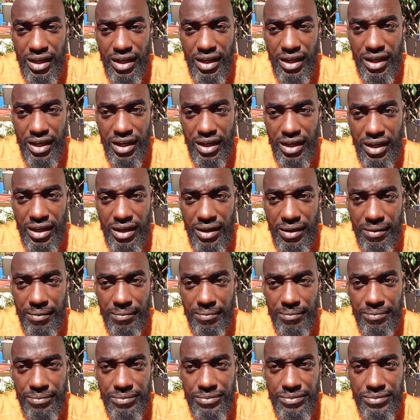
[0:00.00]

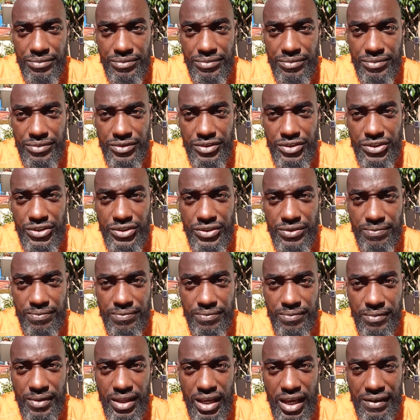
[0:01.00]

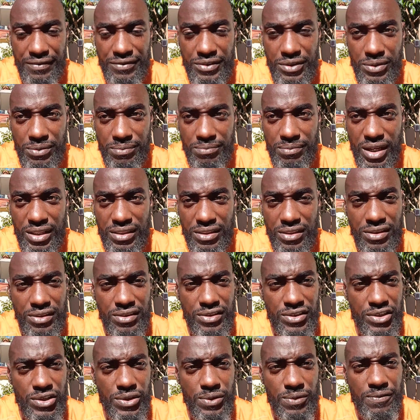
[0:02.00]
after a
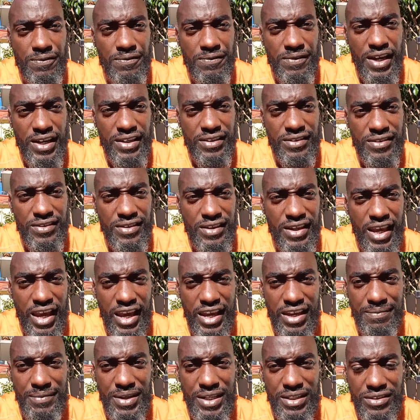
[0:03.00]
month, 2 feds
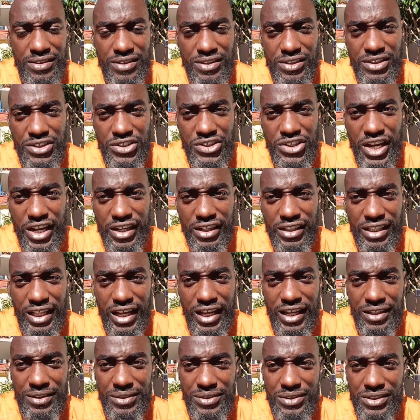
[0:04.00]
came into the
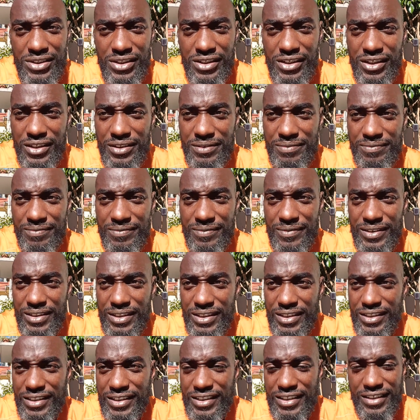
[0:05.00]
jailhouse, you know.
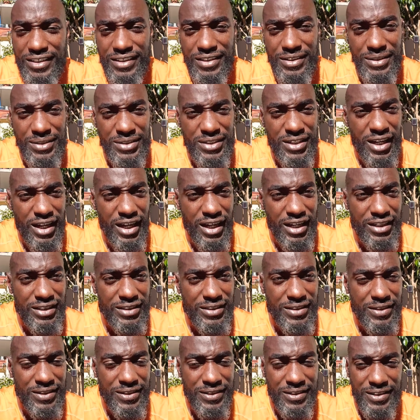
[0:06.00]
It was
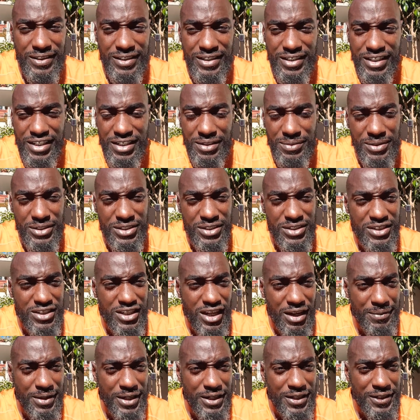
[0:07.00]
hot, it was
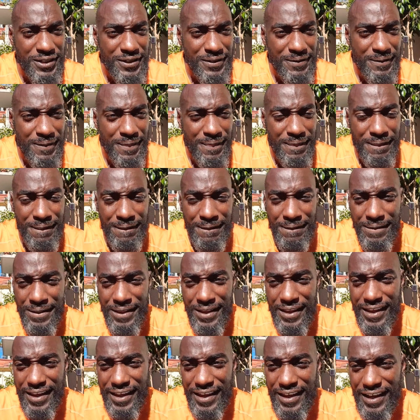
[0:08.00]
summer.
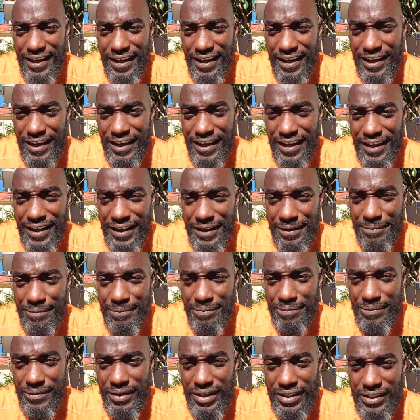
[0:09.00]
I
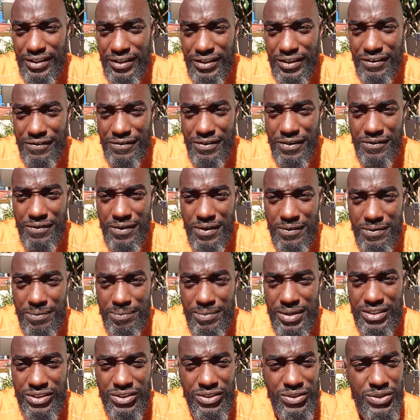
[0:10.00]
don't know if you've ever
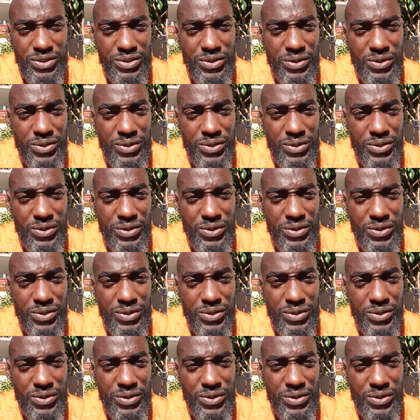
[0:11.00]
been to